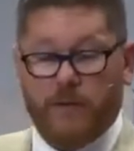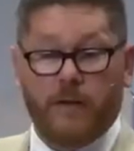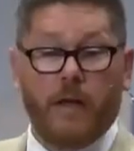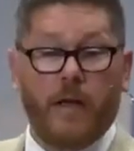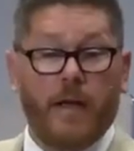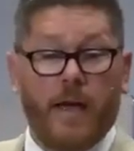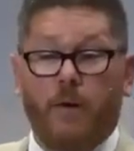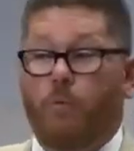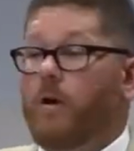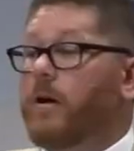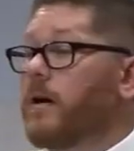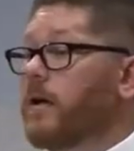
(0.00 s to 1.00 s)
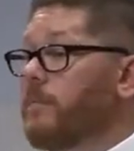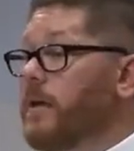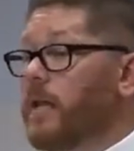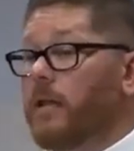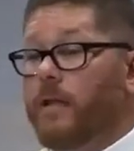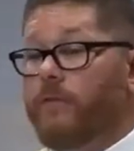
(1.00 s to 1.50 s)
and, and wondering
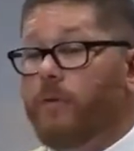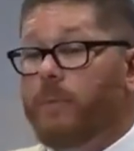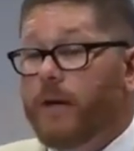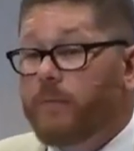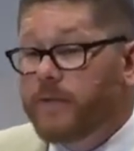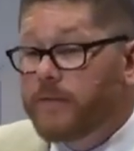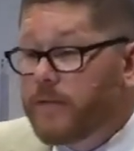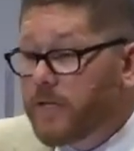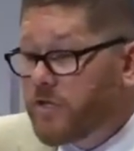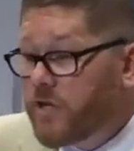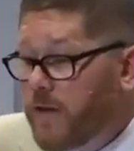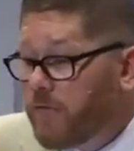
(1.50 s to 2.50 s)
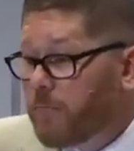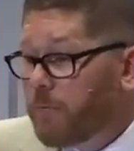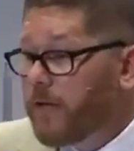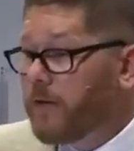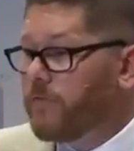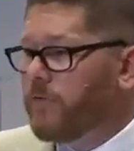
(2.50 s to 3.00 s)
immediately if you'll be able to see the Chiefs
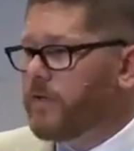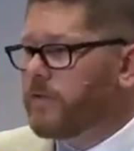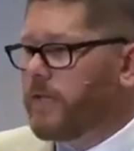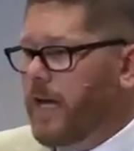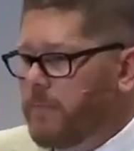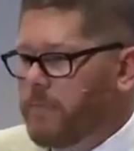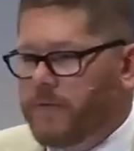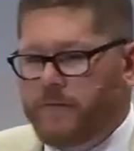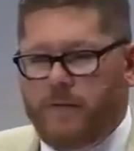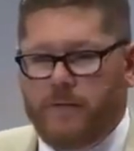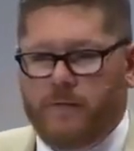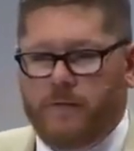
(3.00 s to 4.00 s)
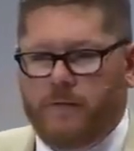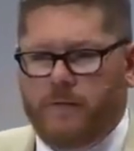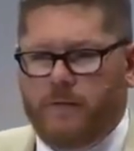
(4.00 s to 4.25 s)
play their first game this season.